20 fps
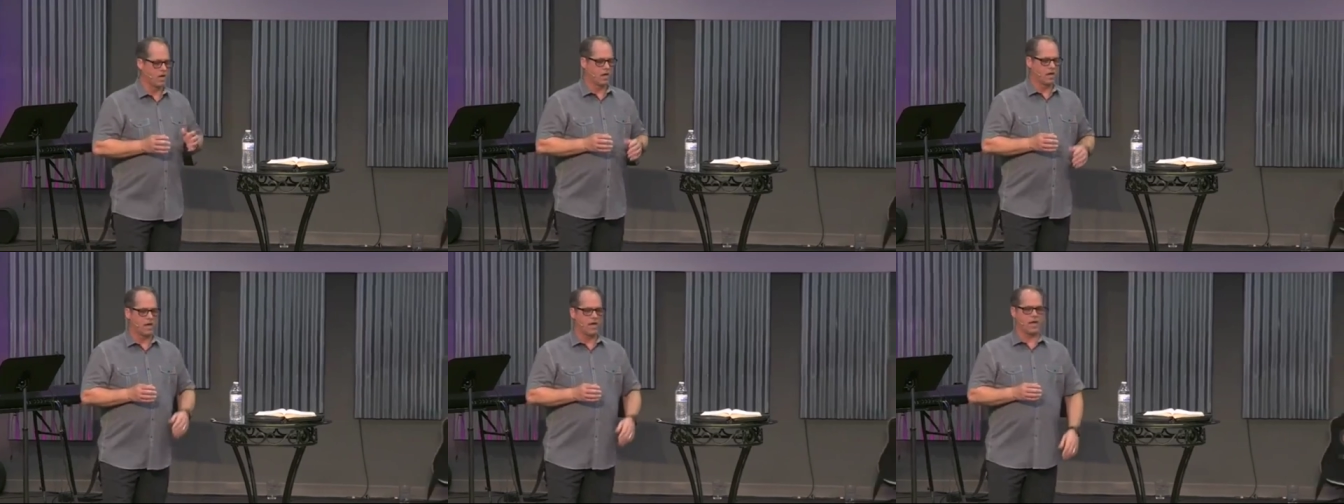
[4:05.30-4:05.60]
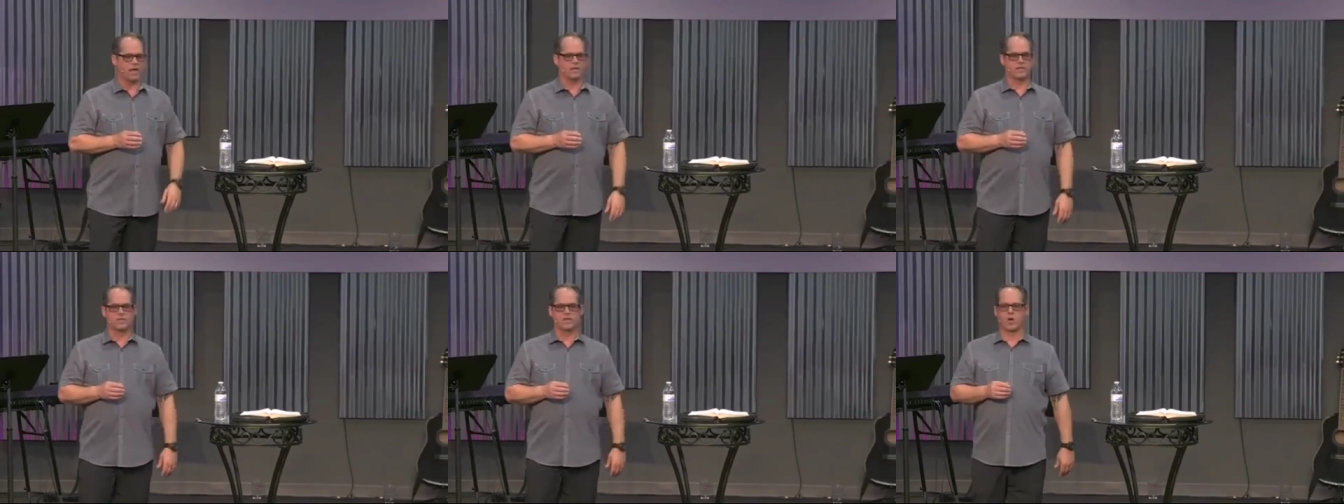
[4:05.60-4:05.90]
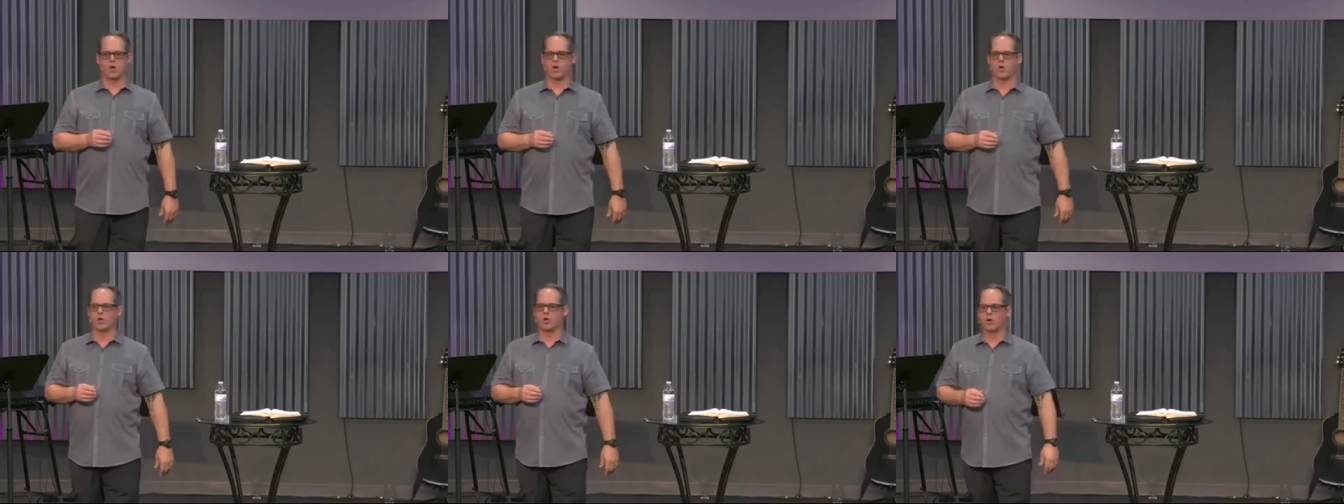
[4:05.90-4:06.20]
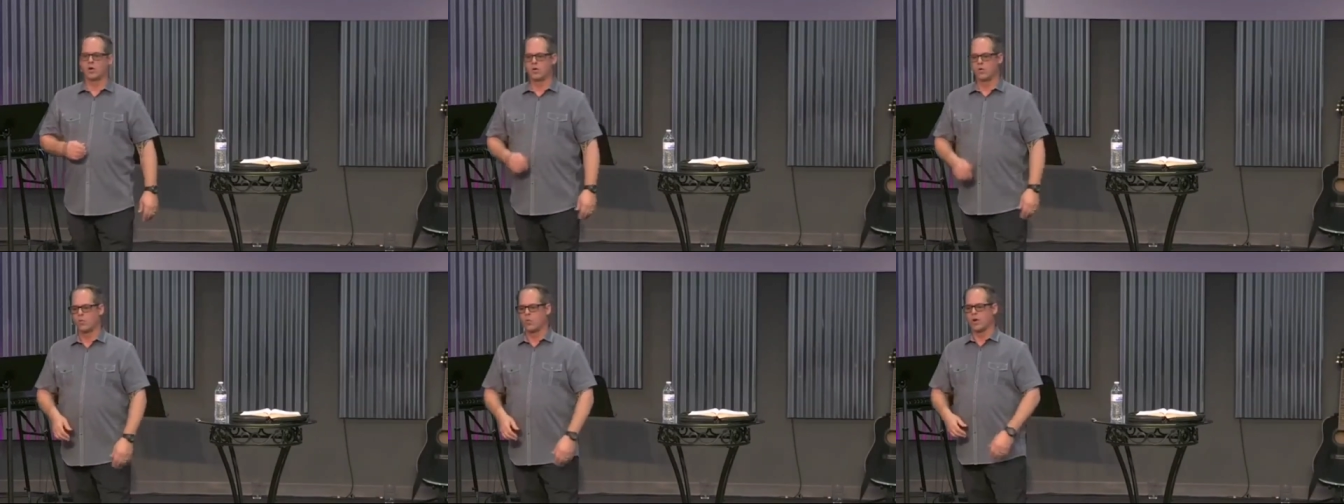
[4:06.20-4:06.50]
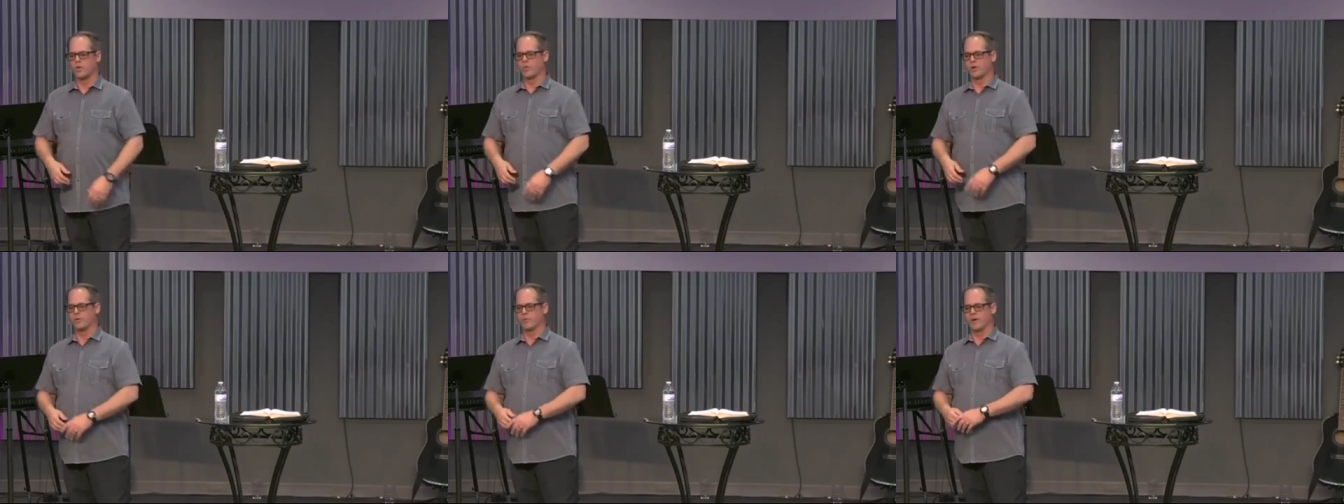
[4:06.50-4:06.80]
And so
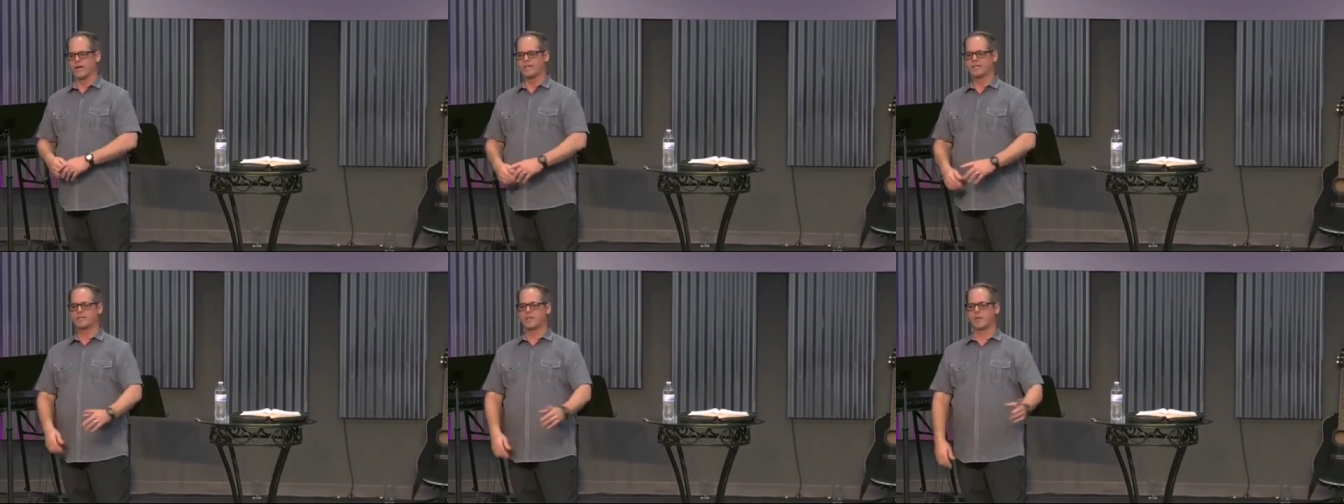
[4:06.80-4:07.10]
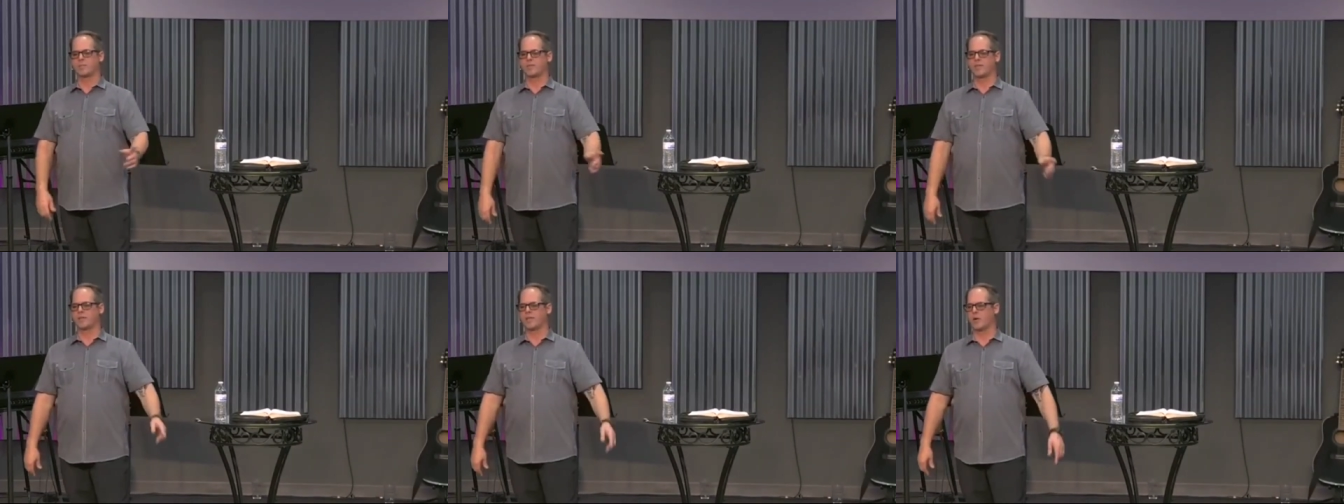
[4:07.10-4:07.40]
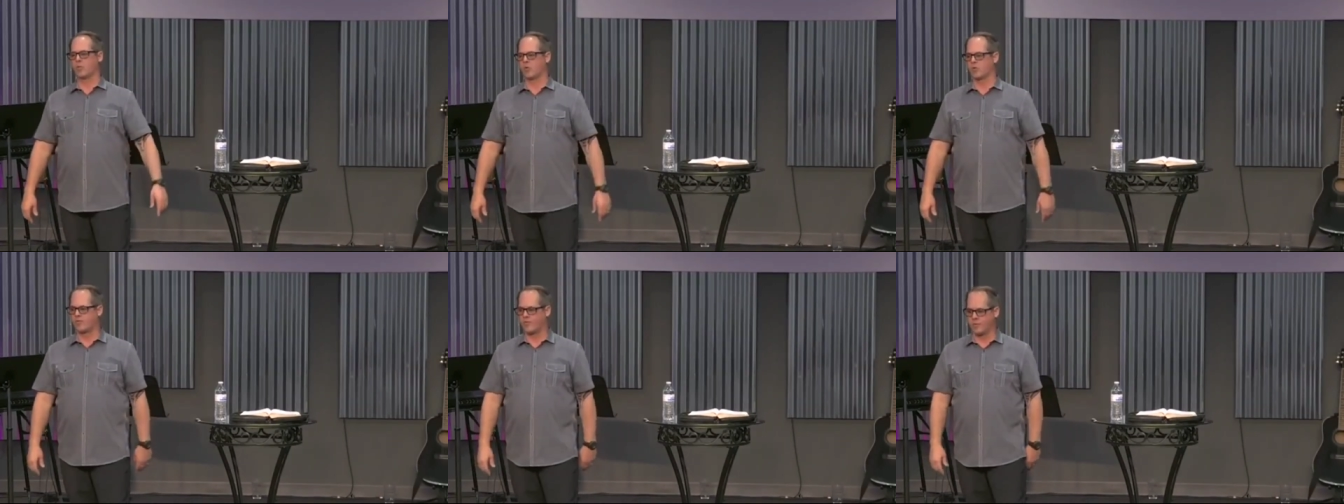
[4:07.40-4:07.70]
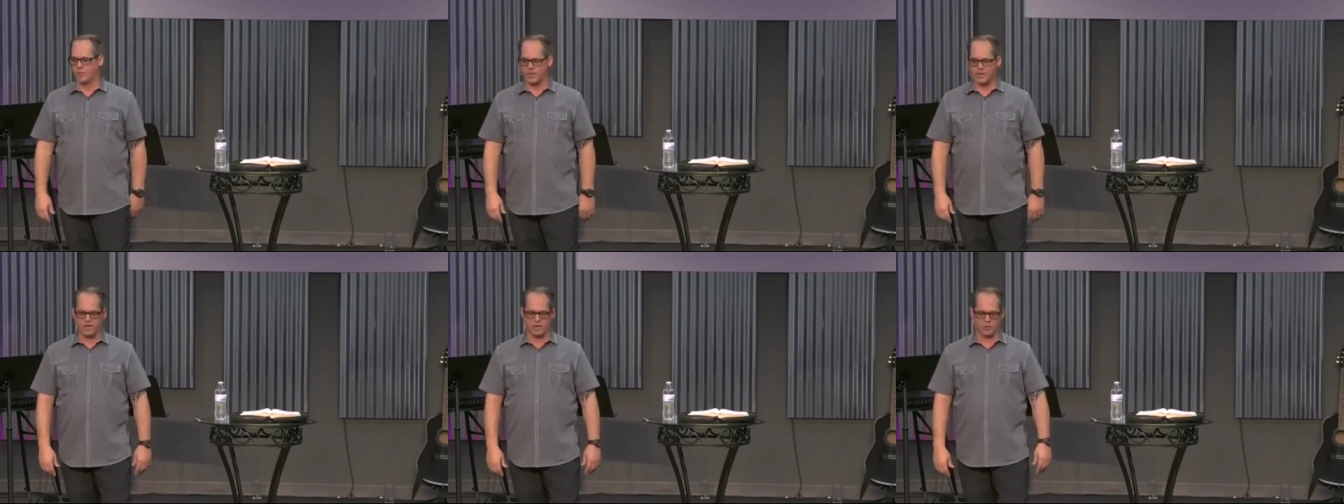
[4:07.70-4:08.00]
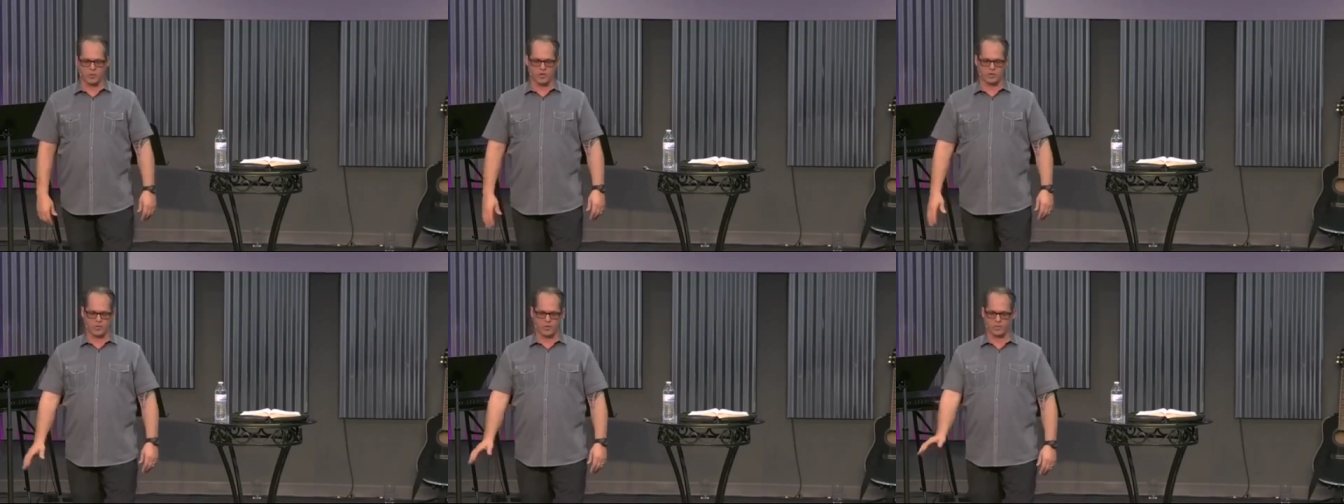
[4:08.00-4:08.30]
when we read something that we're familiar
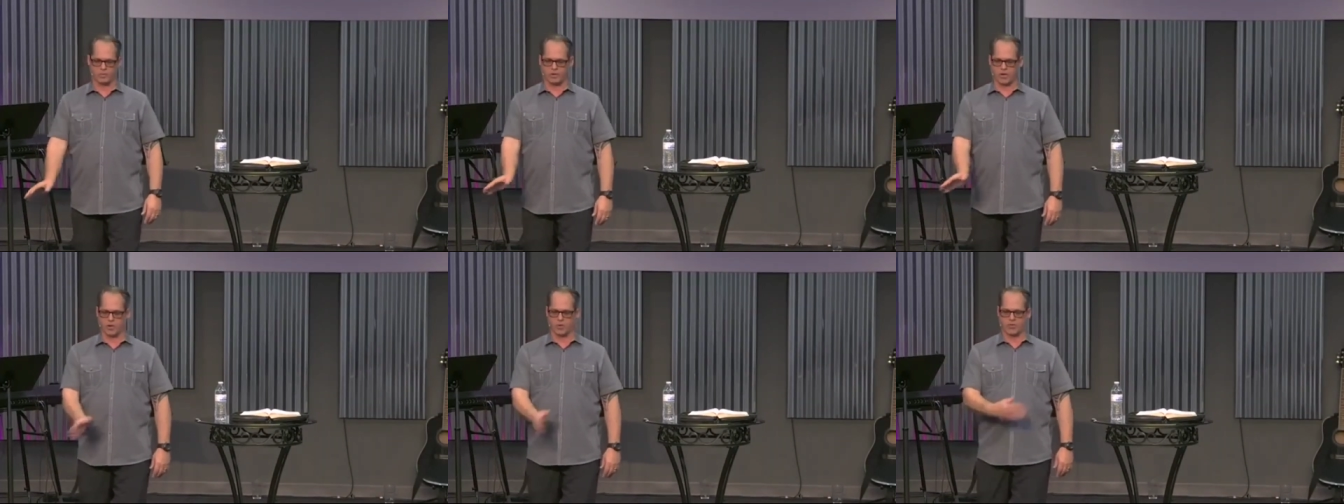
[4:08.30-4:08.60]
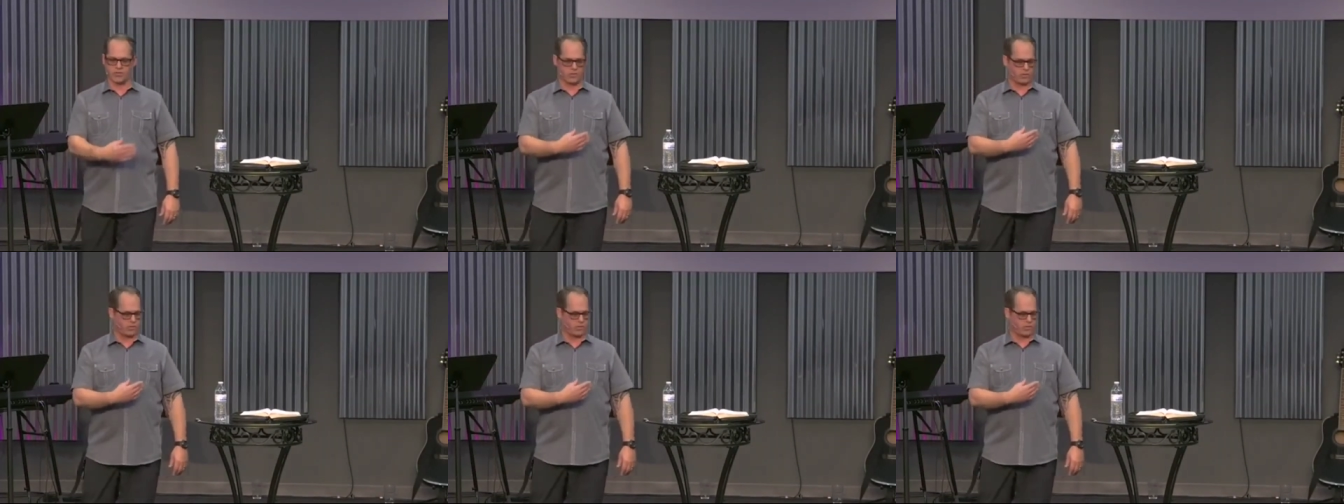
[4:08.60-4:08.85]
with, we blow through